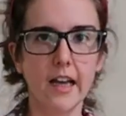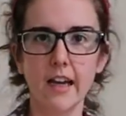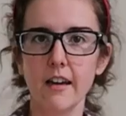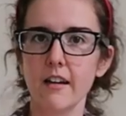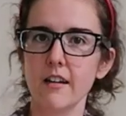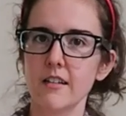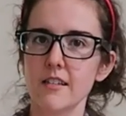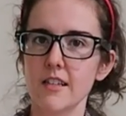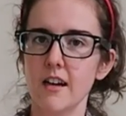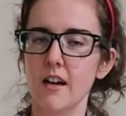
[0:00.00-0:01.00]

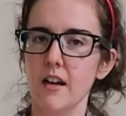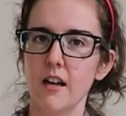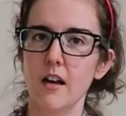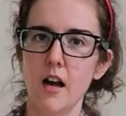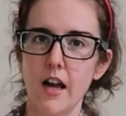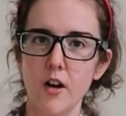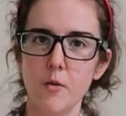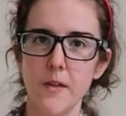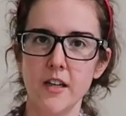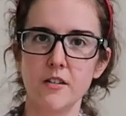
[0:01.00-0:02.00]
And I
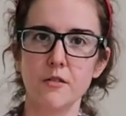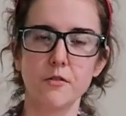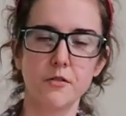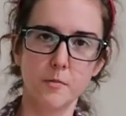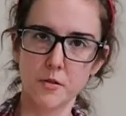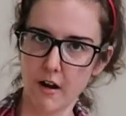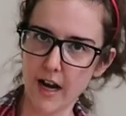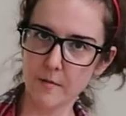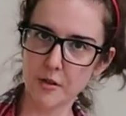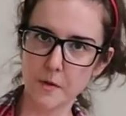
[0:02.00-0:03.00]
hope that you
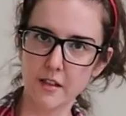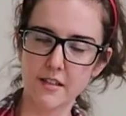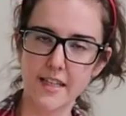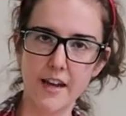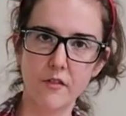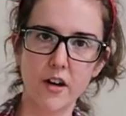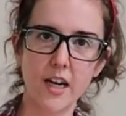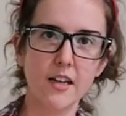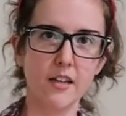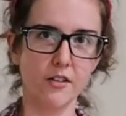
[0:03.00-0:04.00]
subscribe to Sweetly
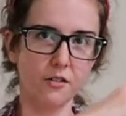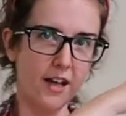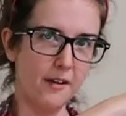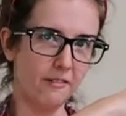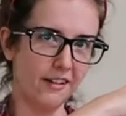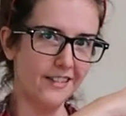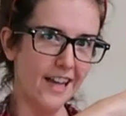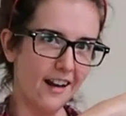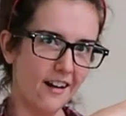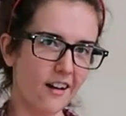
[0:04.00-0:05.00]
Savory. You can do that right
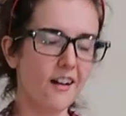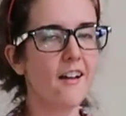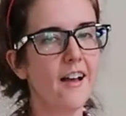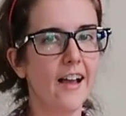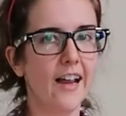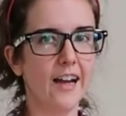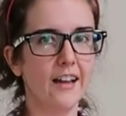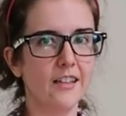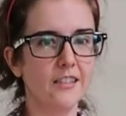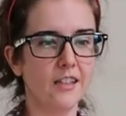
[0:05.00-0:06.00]
there.
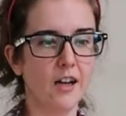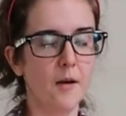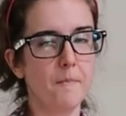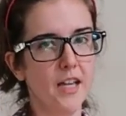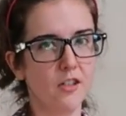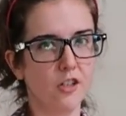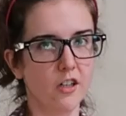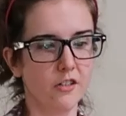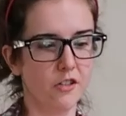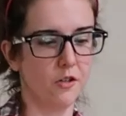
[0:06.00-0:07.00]
And make
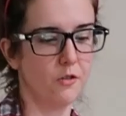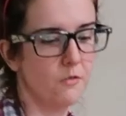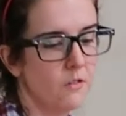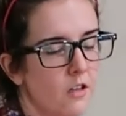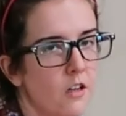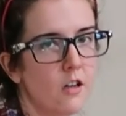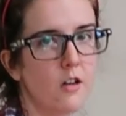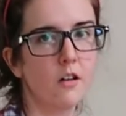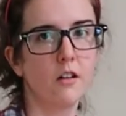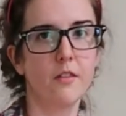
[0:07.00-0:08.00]
sure to
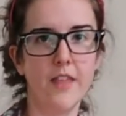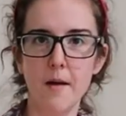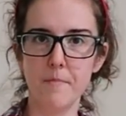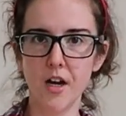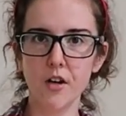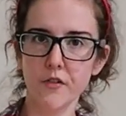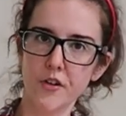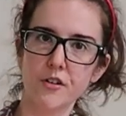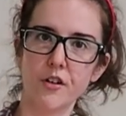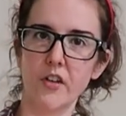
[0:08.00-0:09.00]
that bell
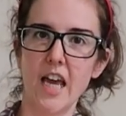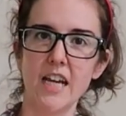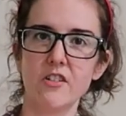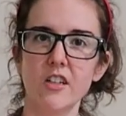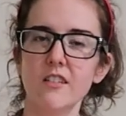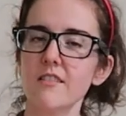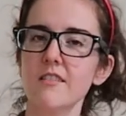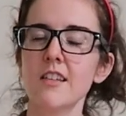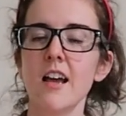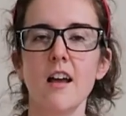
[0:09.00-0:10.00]
for
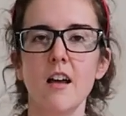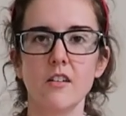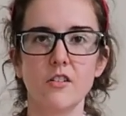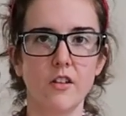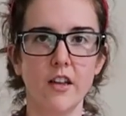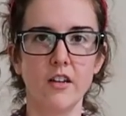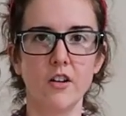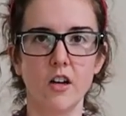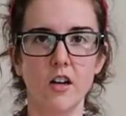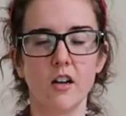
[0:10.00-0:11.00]
notifications so
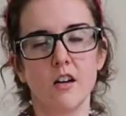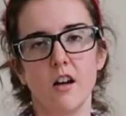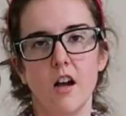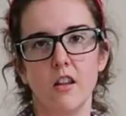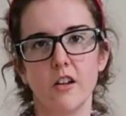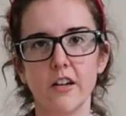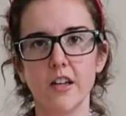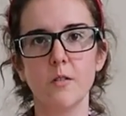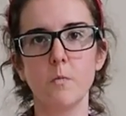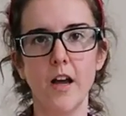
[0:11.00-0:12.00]
that you're
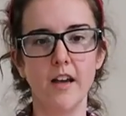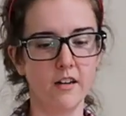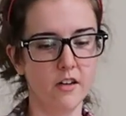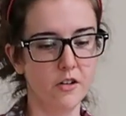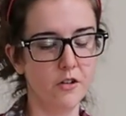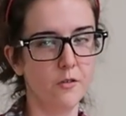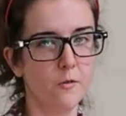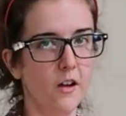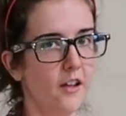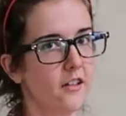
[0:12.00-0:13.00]
alerted when
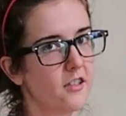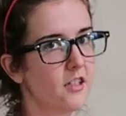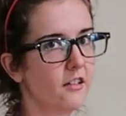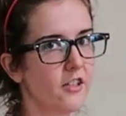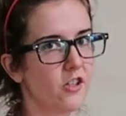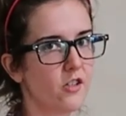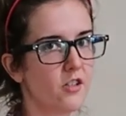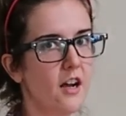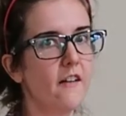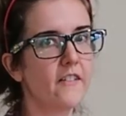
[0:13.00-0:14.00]
new delicious
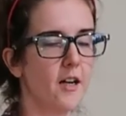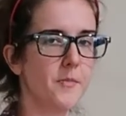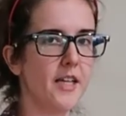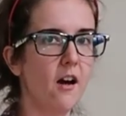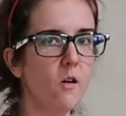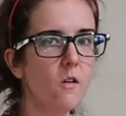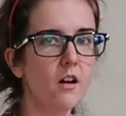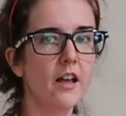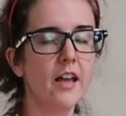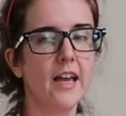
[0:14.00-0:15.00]
stuff comes
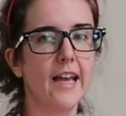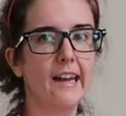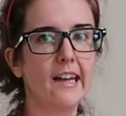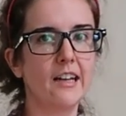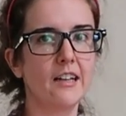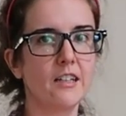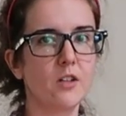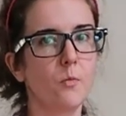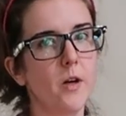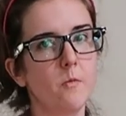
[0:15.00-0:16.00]
out.
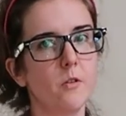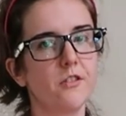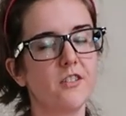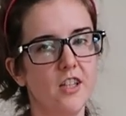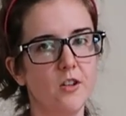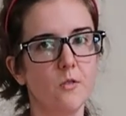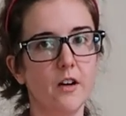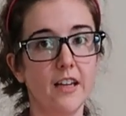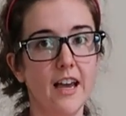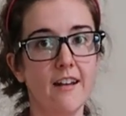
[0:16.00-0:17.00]
And we will see you
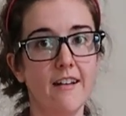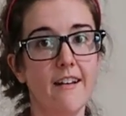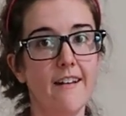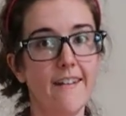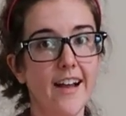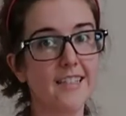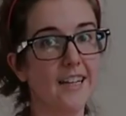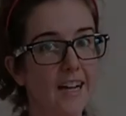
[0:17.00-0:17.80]
again next